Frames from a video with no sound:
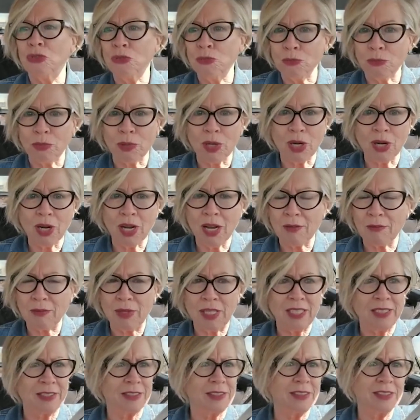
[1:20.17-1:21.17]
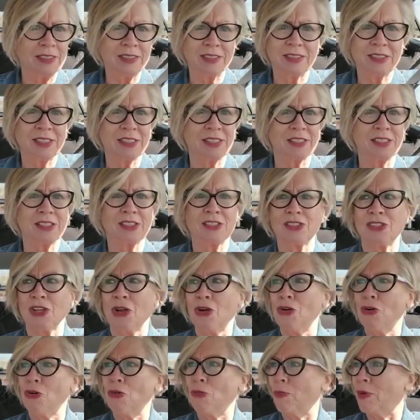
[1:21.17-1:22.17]
I mean, just so
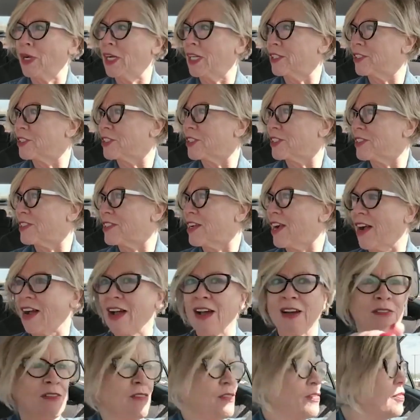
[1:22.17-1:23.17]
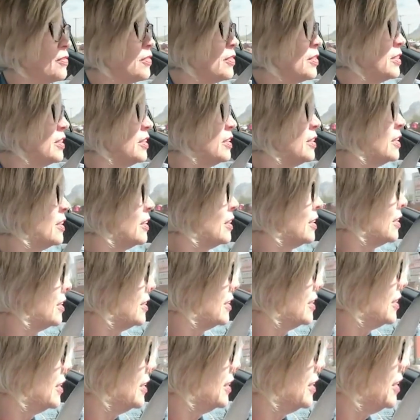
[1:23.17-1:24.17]
much stuff.
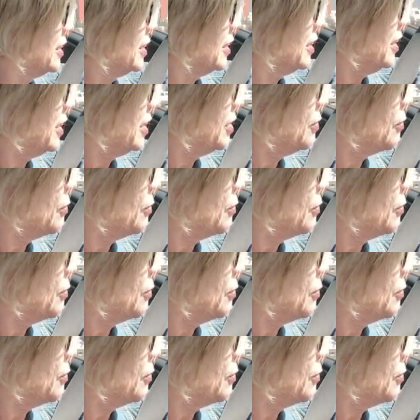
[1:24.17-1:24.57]
Anyway.